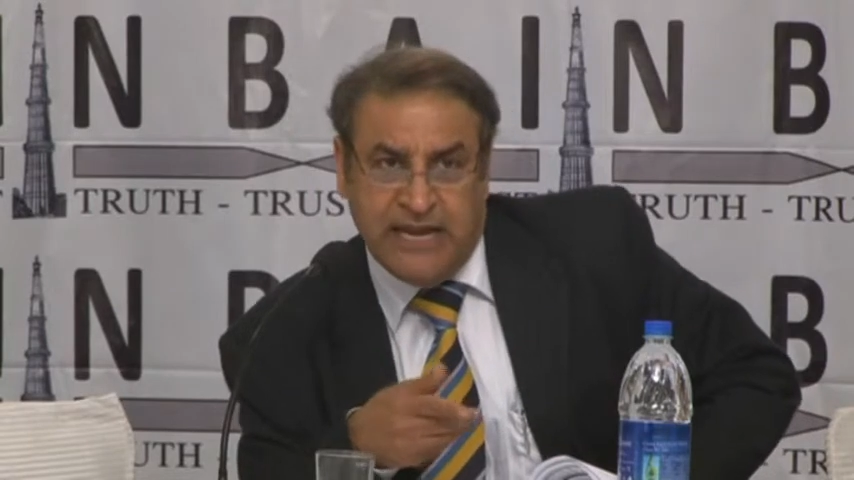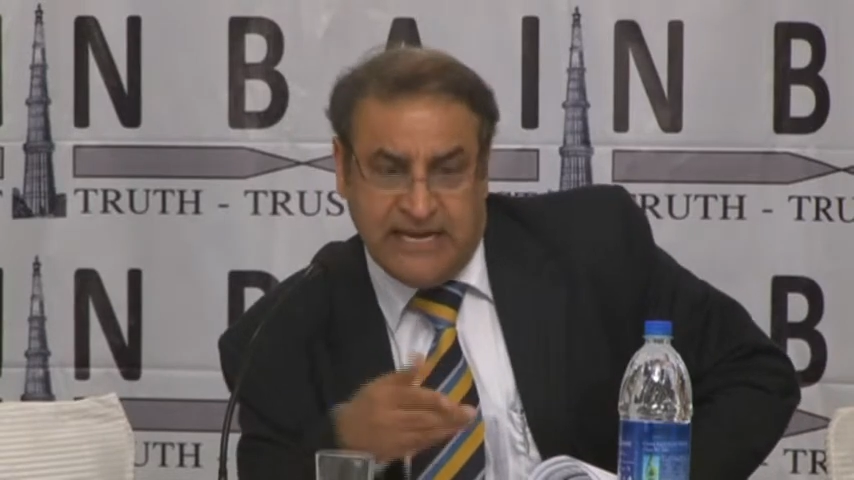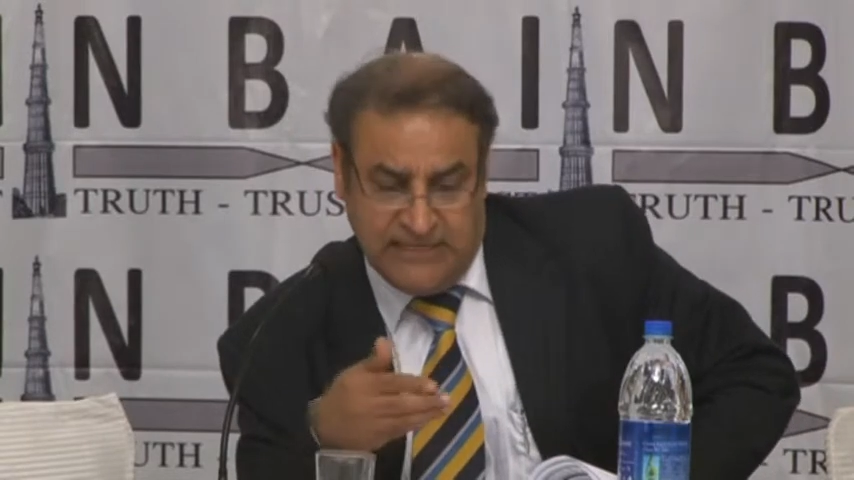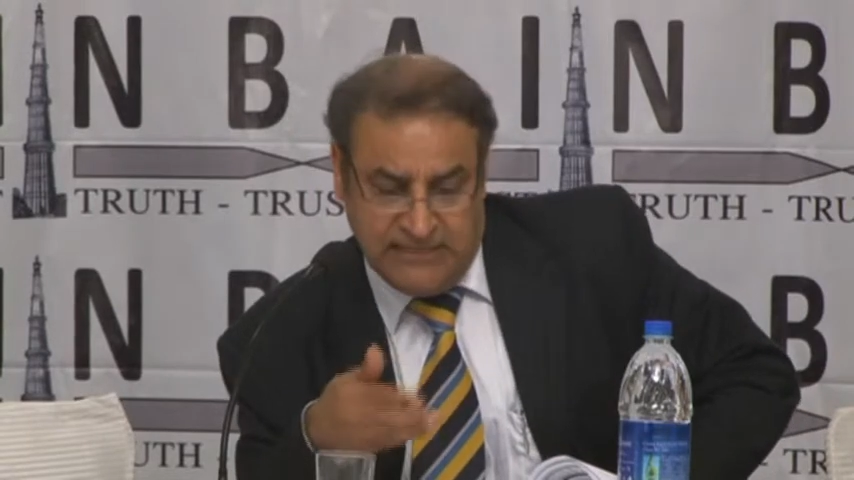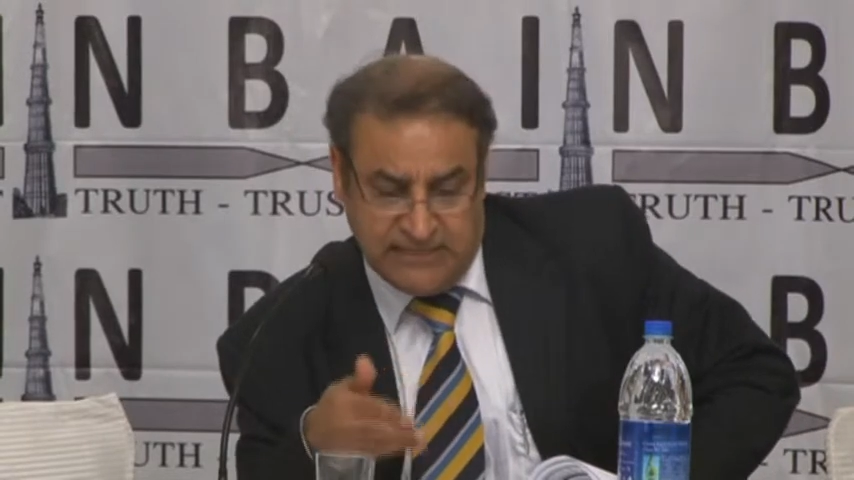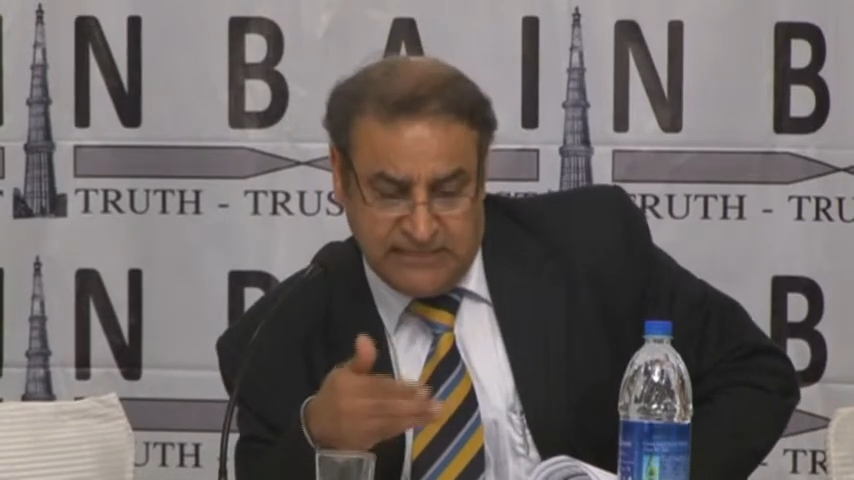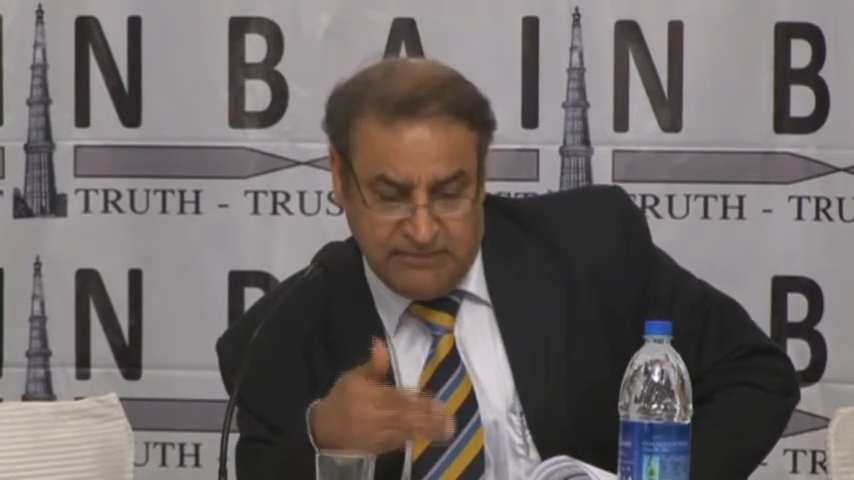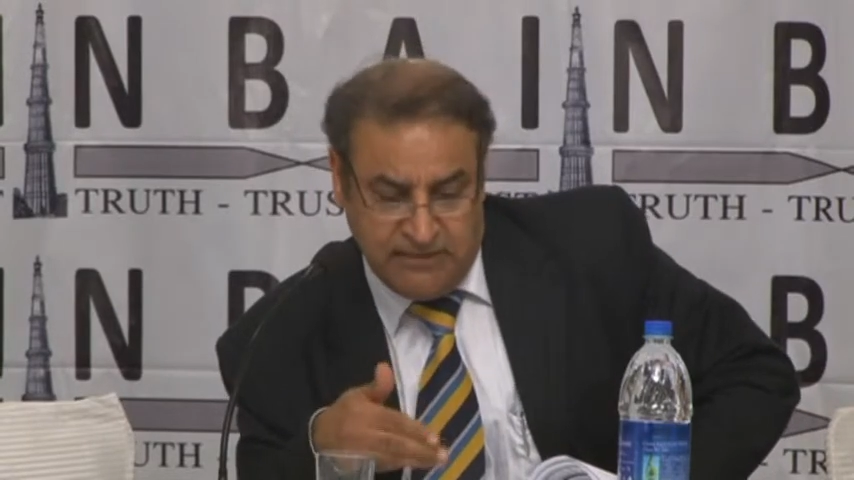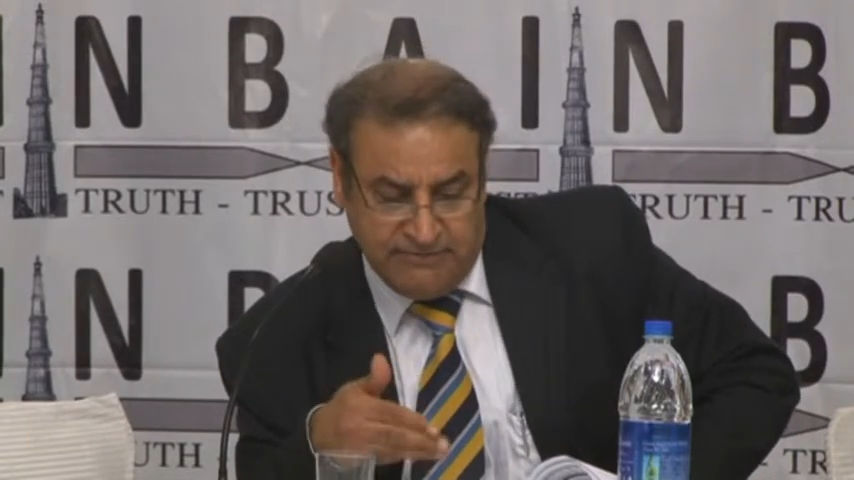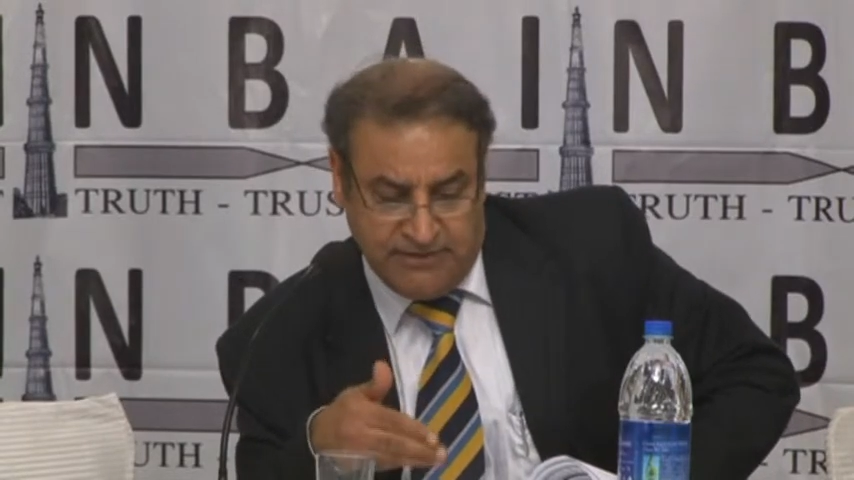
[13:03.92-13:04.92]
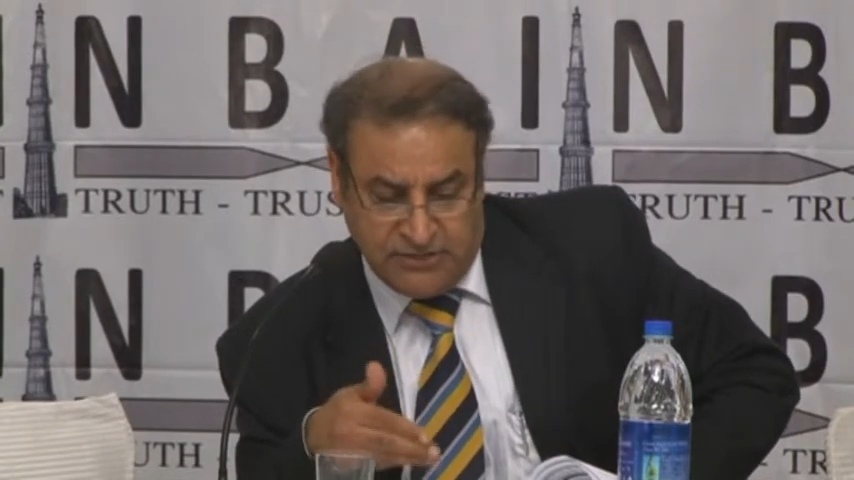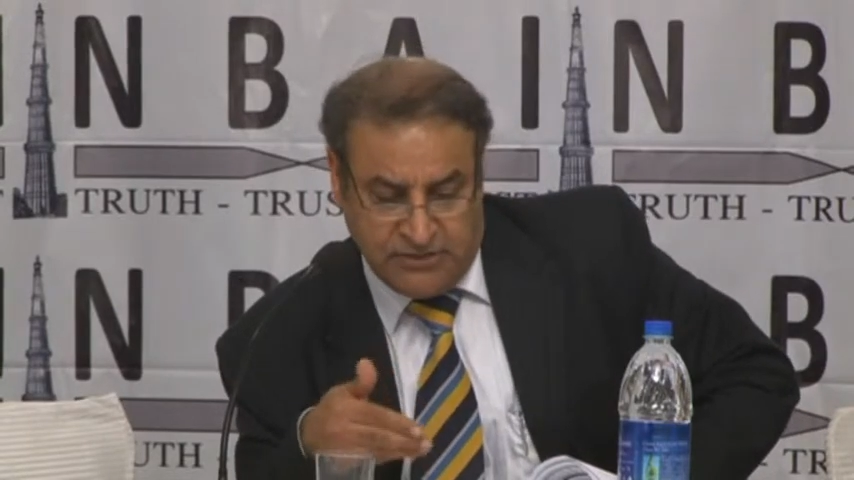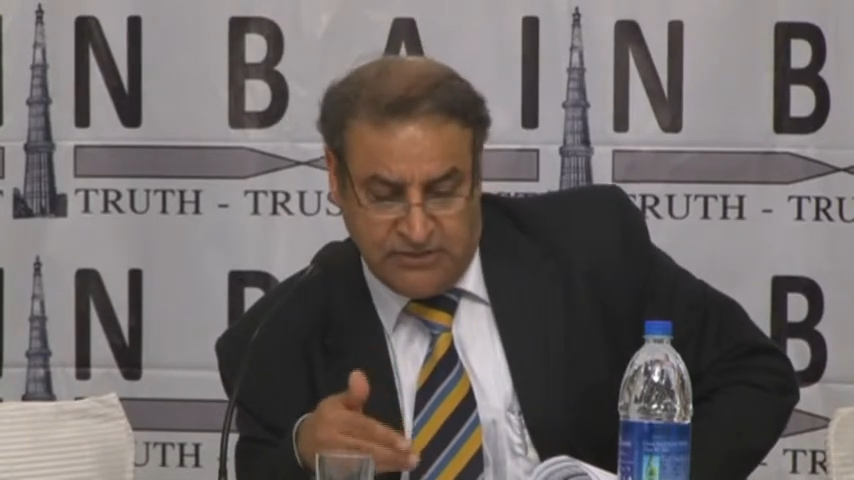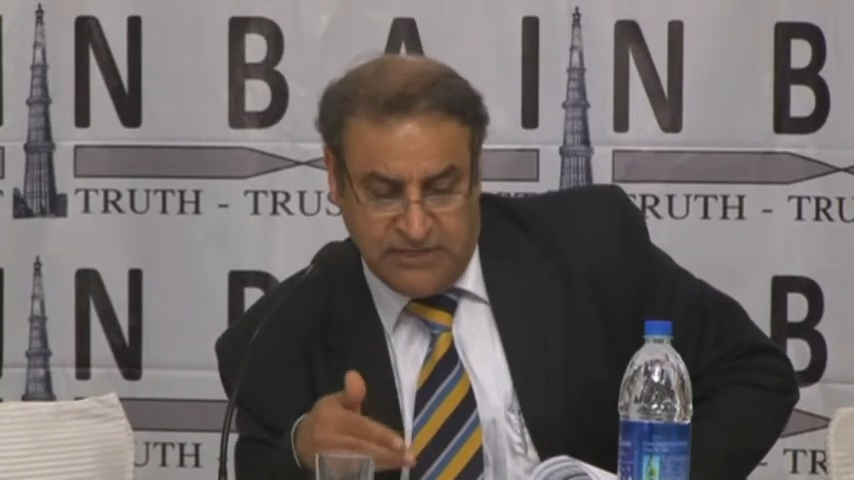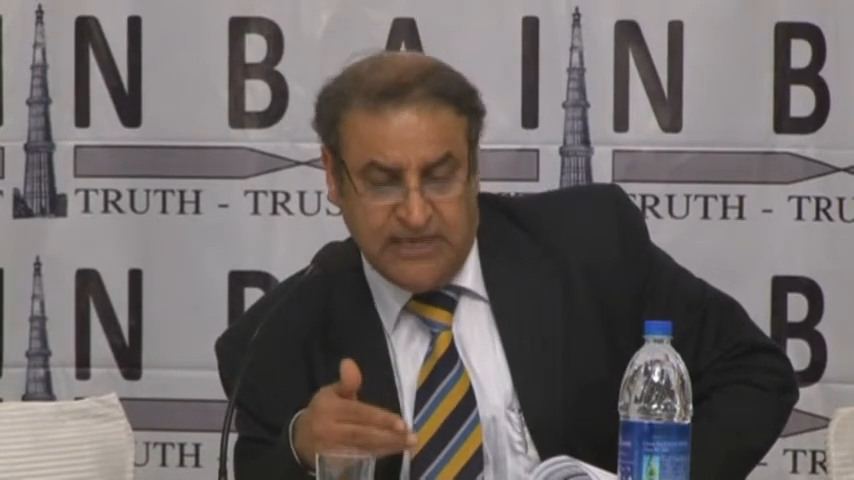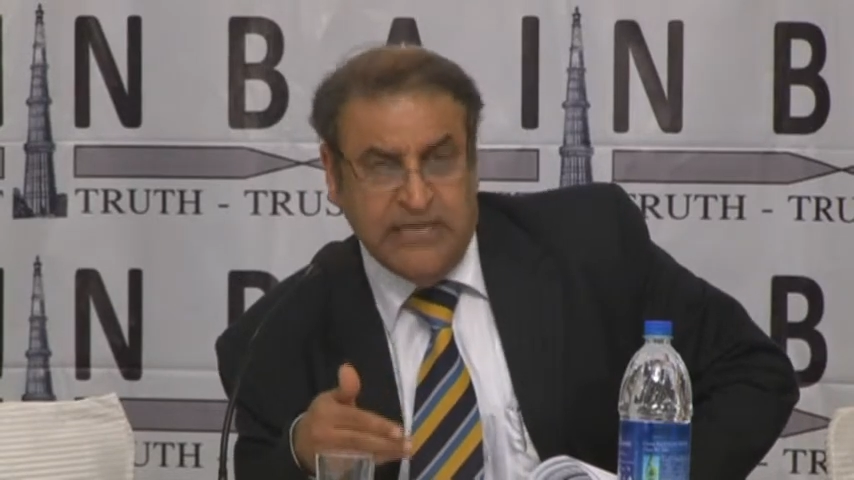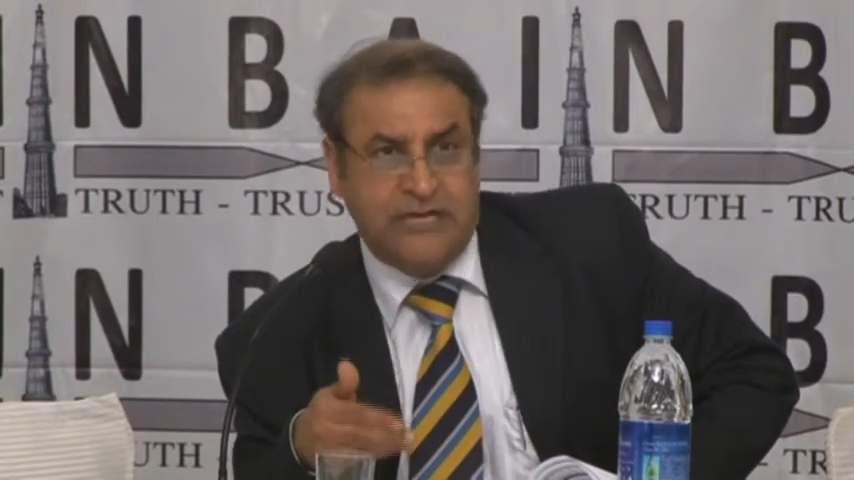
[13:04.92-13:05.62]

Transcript: and in a similar fashion